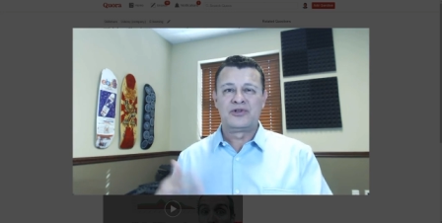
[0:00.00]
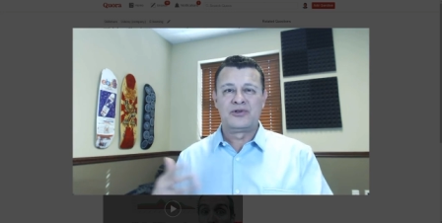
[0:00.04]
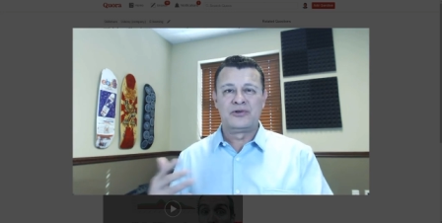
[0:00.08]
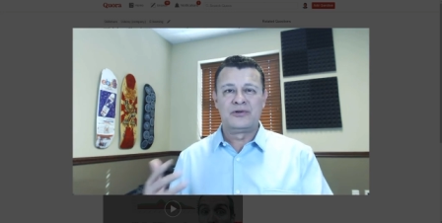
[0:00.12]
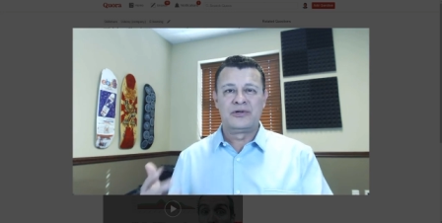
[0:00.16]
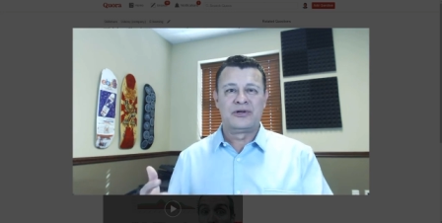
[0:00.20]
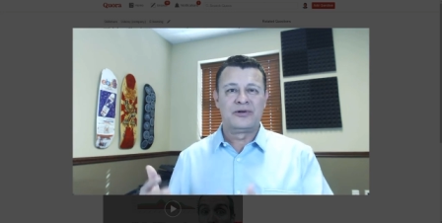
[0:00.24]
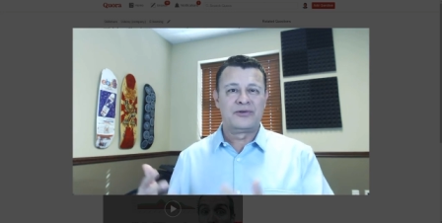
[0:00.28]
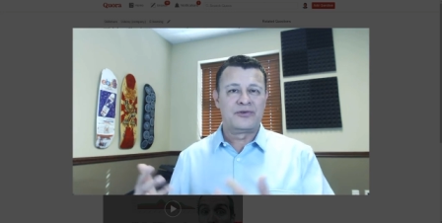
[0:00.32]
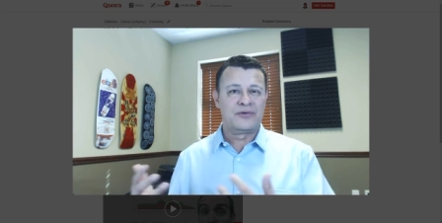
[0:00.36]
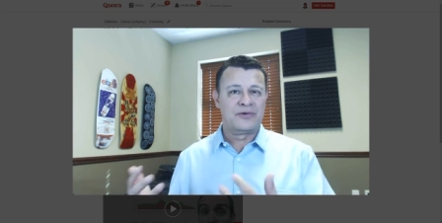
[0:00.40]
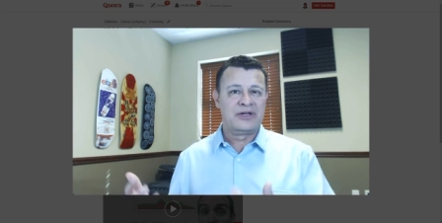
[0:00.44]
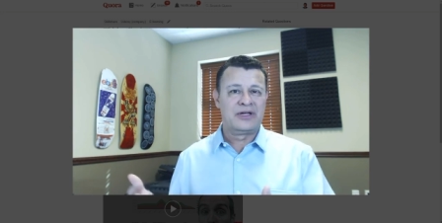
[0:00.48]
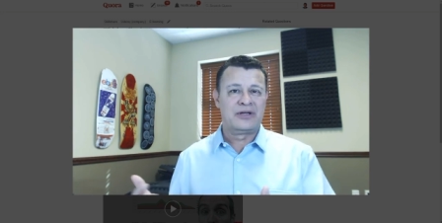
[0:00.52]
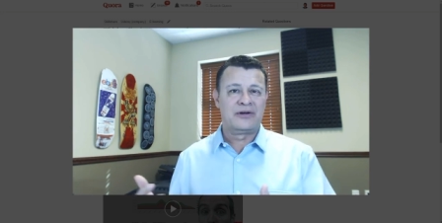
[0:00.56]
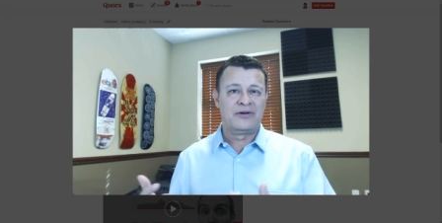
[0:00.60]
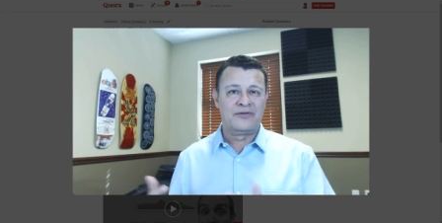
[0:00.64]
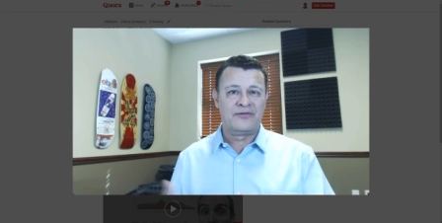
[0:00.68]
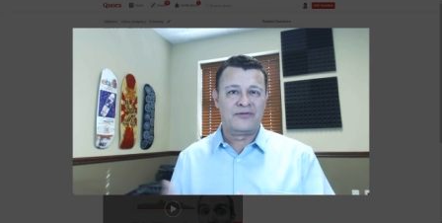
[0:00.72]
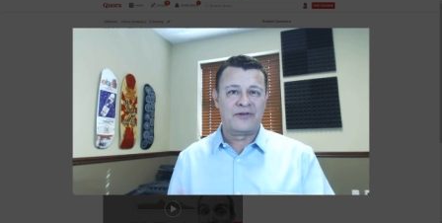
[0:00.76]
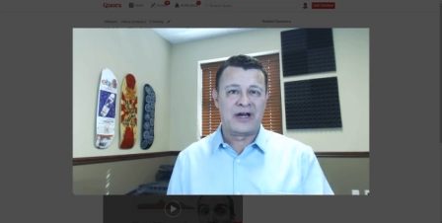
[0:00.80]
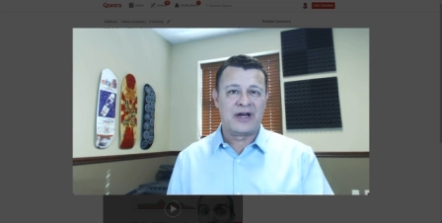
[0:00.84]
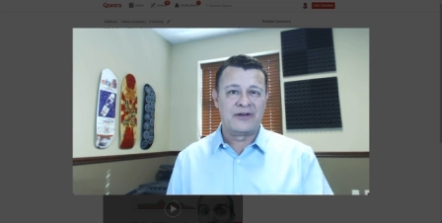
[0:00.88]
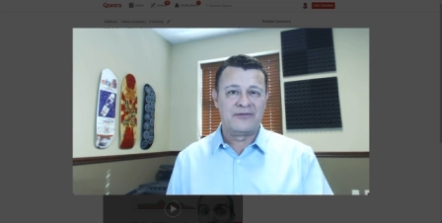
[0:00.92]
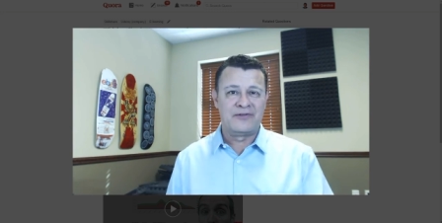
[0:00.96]
200, 300,
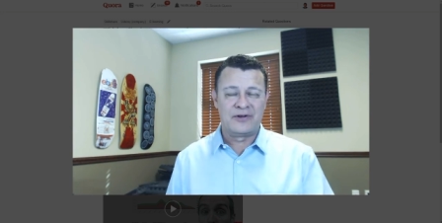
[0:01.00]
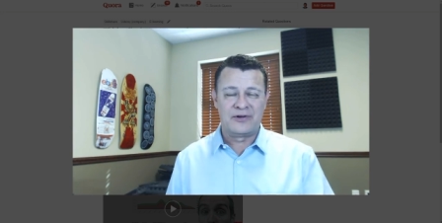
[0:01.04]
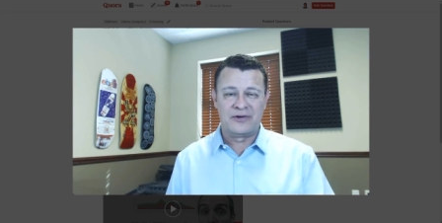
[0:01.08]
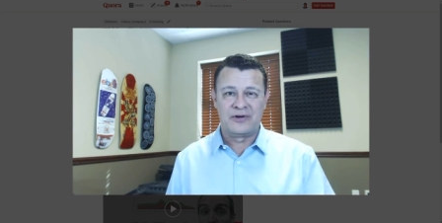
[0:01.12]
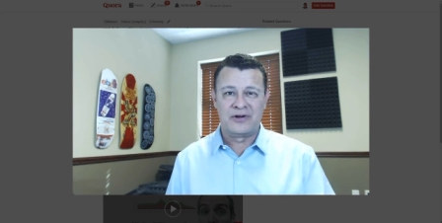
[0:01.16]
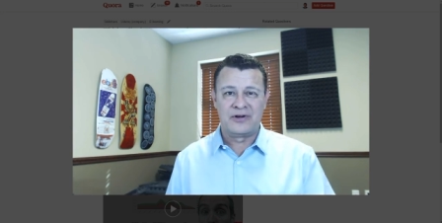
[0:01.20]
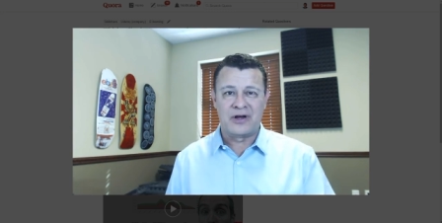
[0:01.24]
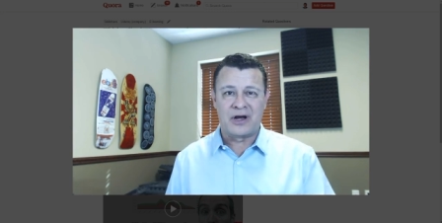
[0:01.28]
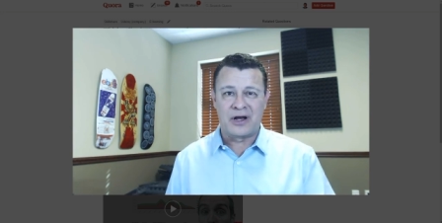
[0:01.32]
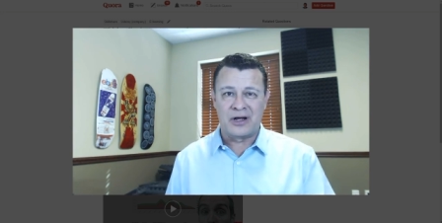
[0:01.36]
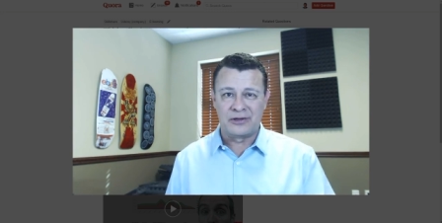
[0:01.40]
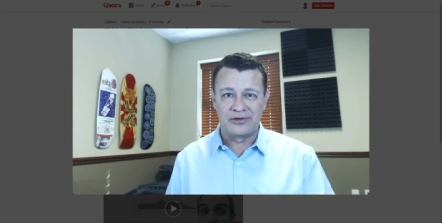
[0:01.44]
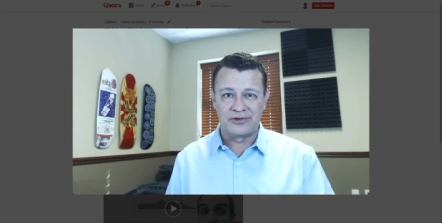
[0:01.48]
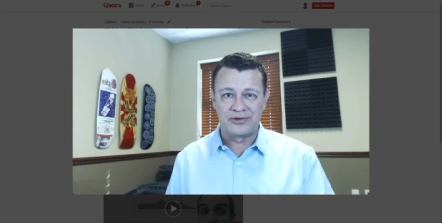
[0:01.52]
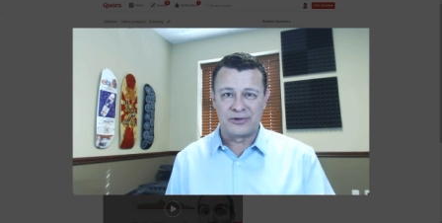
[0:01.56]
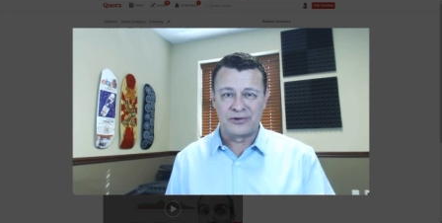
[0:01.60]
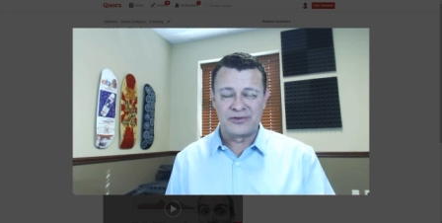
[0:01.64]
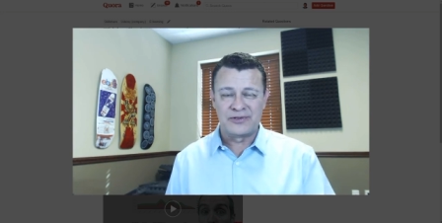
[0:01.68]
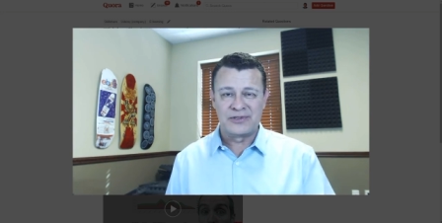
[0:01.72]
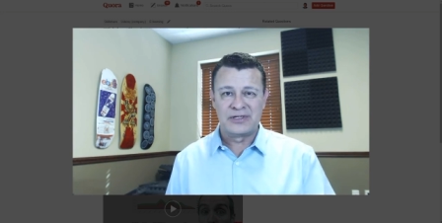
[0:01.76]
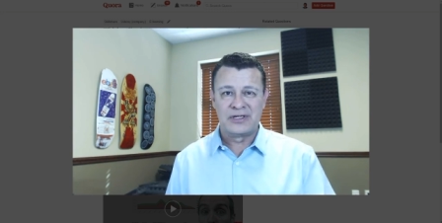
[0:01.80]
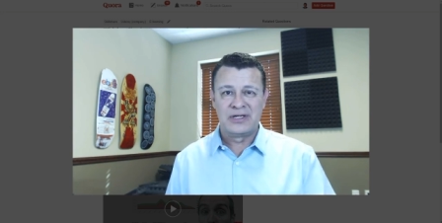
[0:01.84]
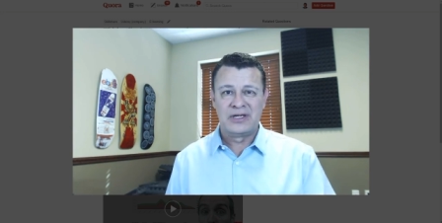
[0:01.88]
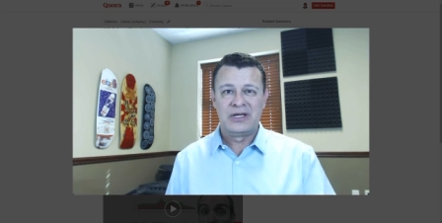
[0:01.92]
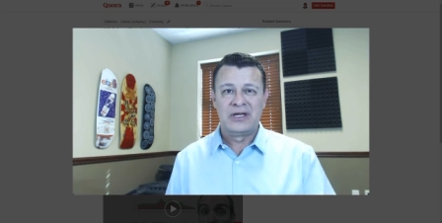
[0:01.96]
500
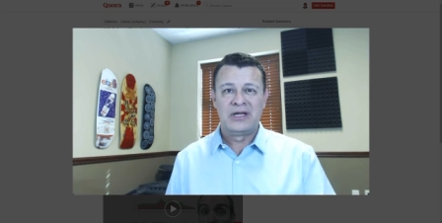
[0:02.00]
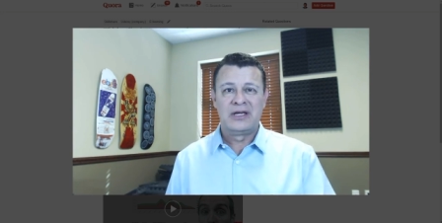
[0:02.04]
dollars